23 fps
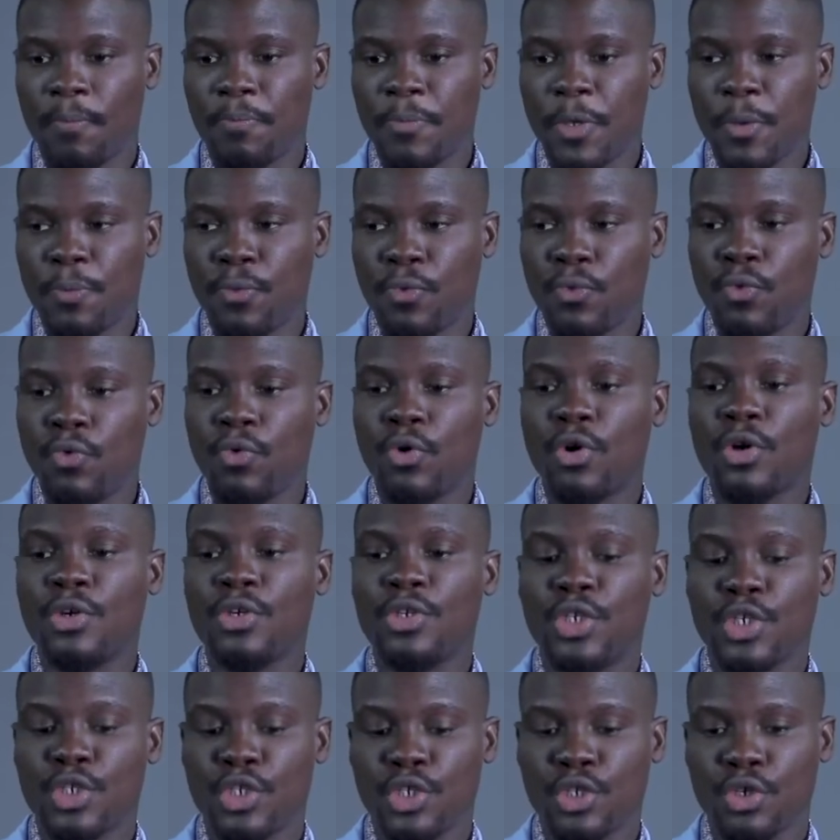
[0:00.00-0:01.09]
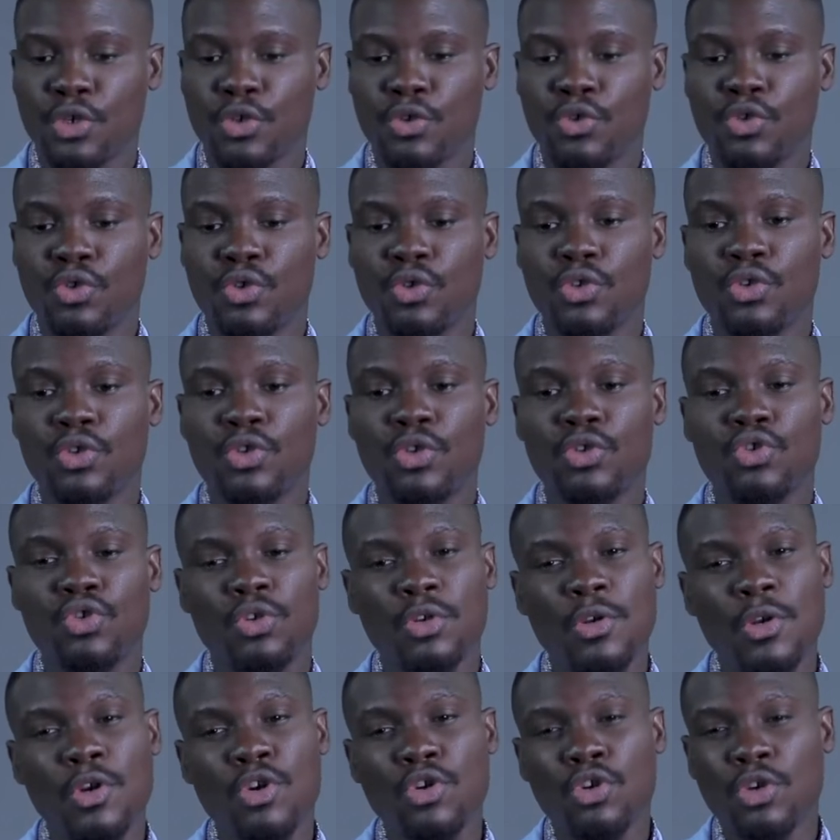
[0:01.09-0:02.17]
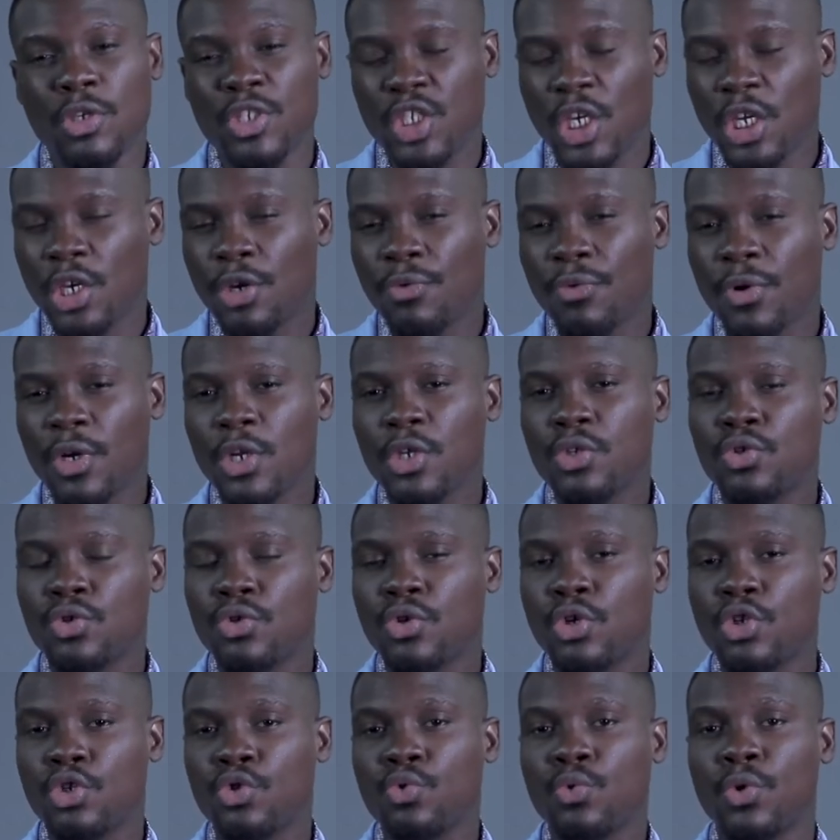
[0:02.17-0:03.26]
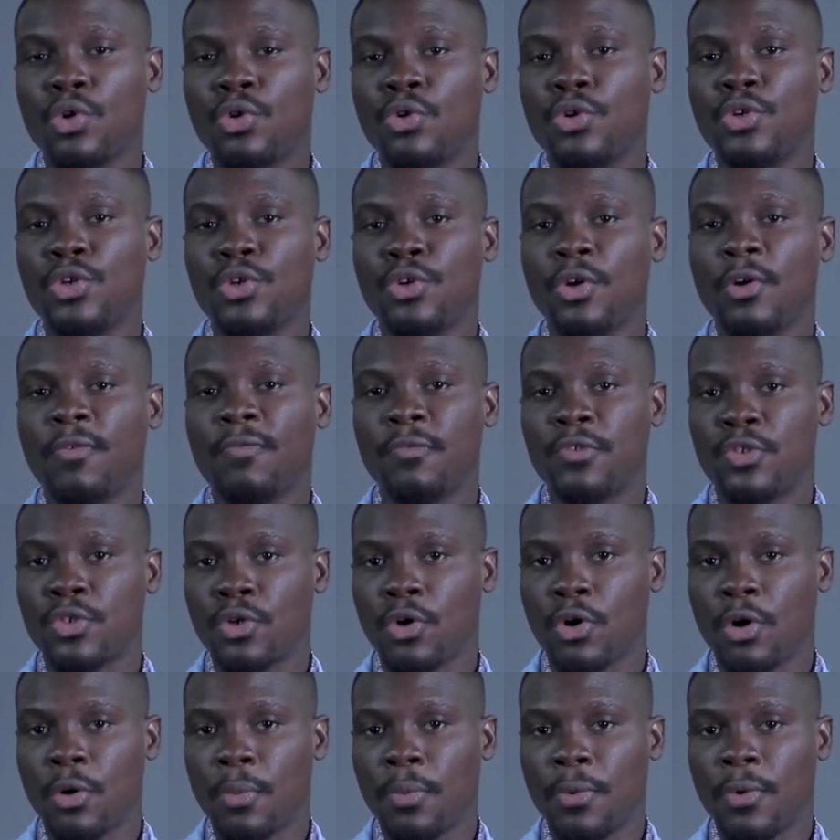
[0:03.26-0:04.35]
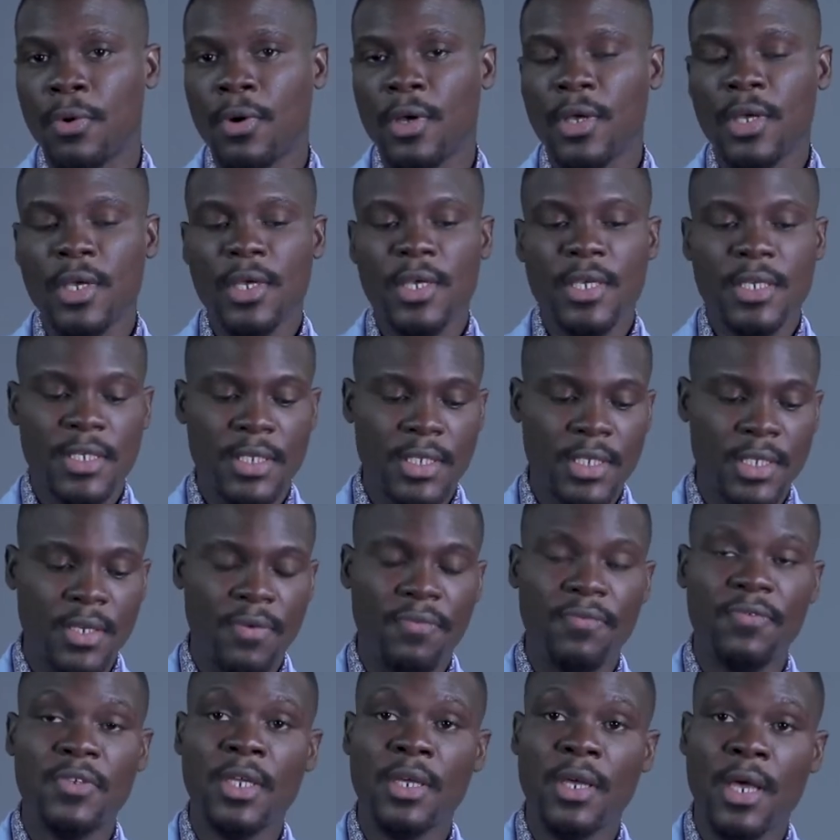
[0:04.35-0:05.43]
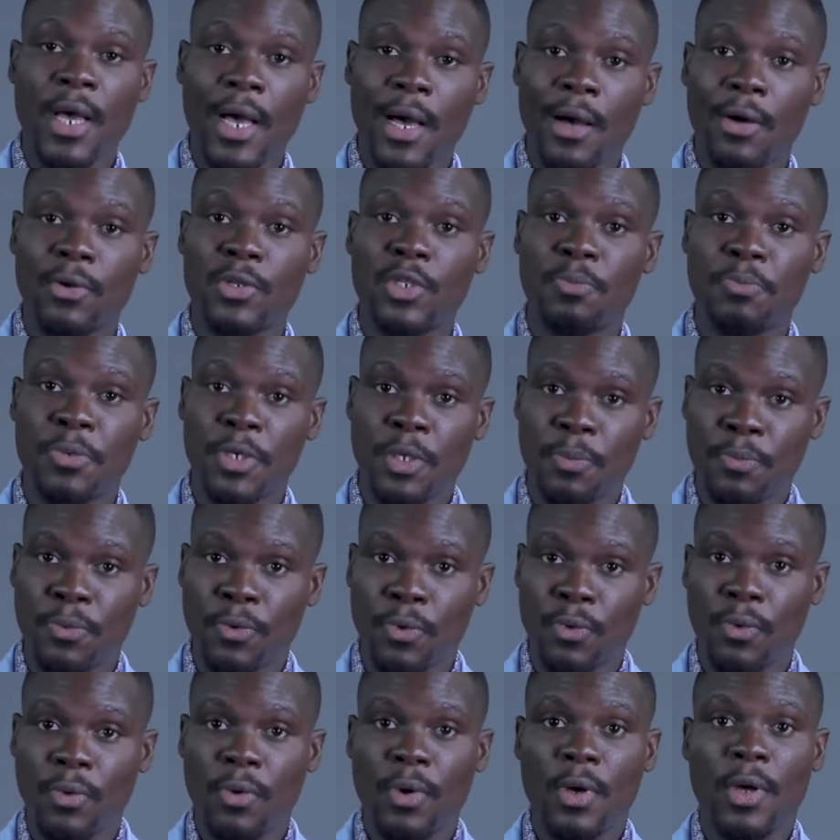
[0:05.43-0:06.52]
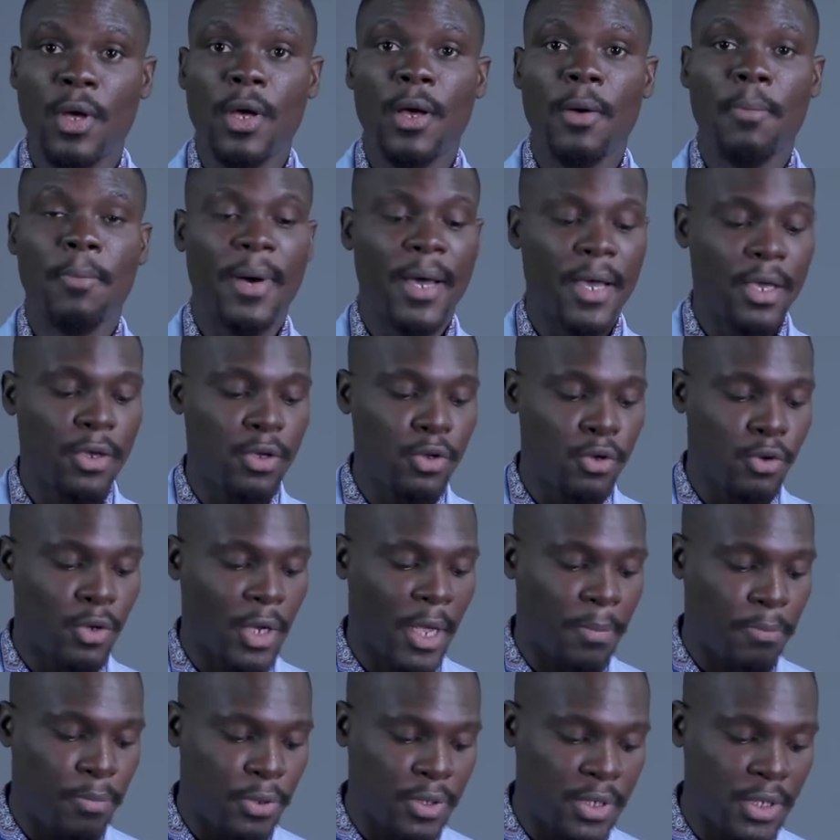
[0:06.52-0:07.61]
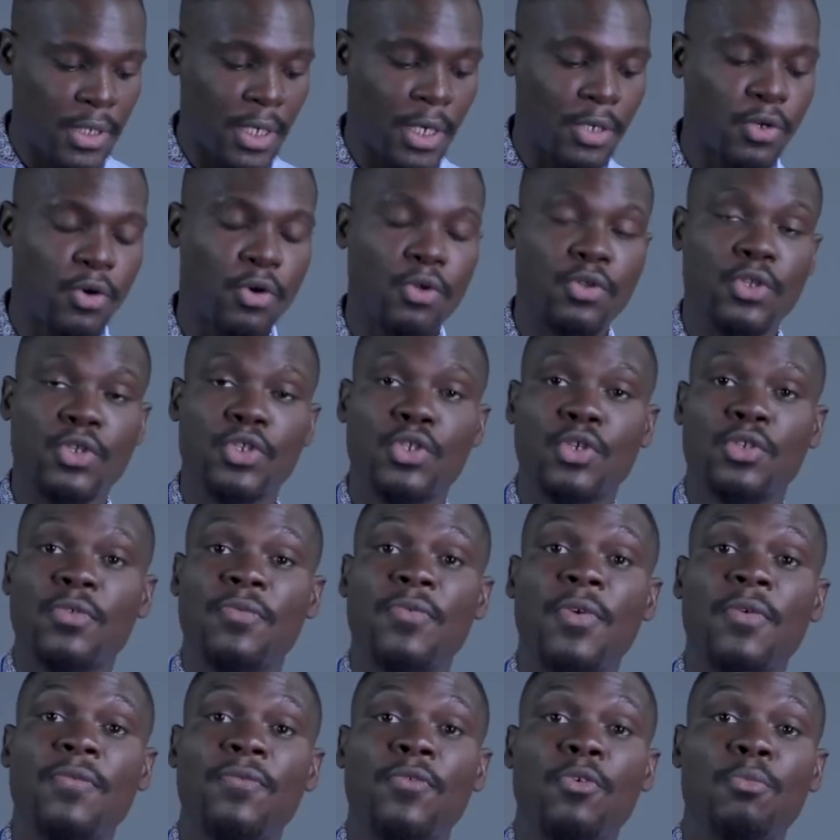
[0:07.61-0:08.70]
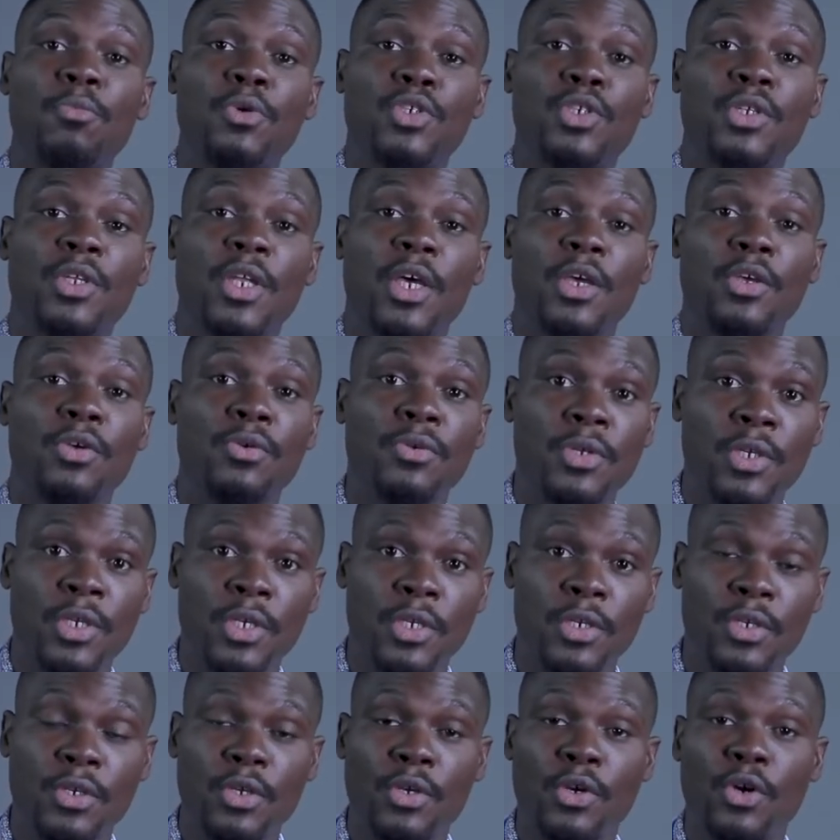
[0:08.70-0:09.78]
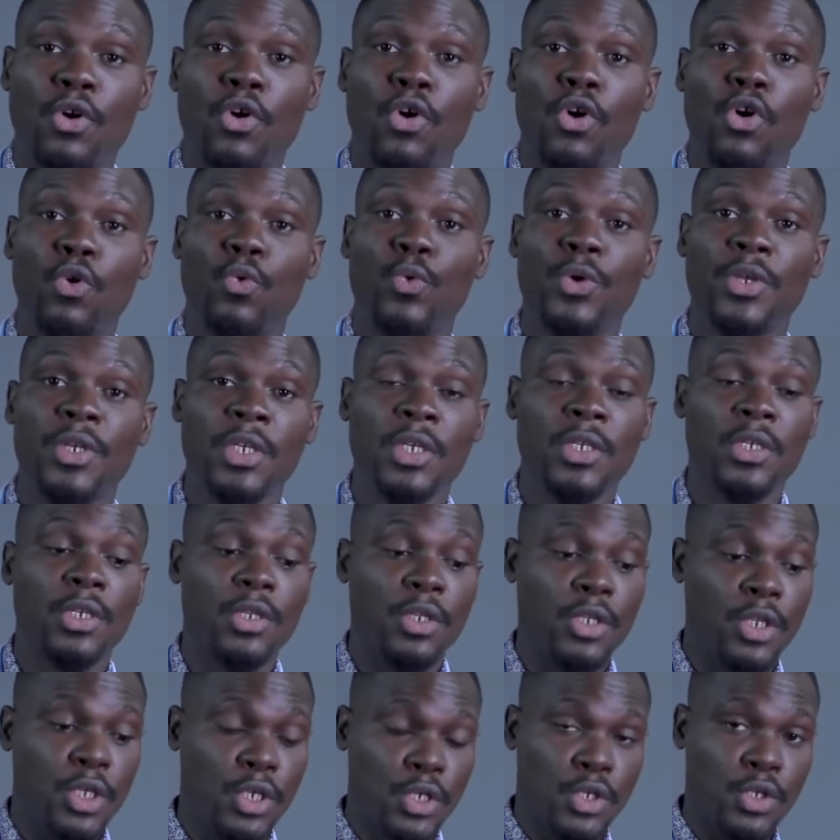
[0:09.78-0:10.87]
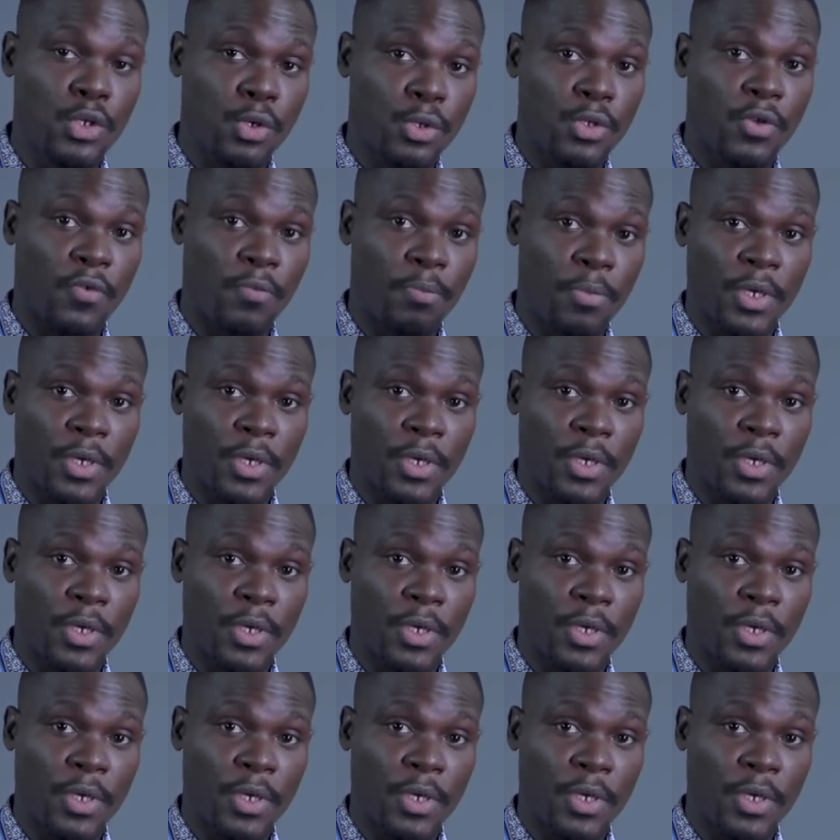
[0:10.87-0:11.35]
people who audition generally do not do a good enough job sifting out people by, you know, like putting out all the sort of information that you need. Oh, we need this sort of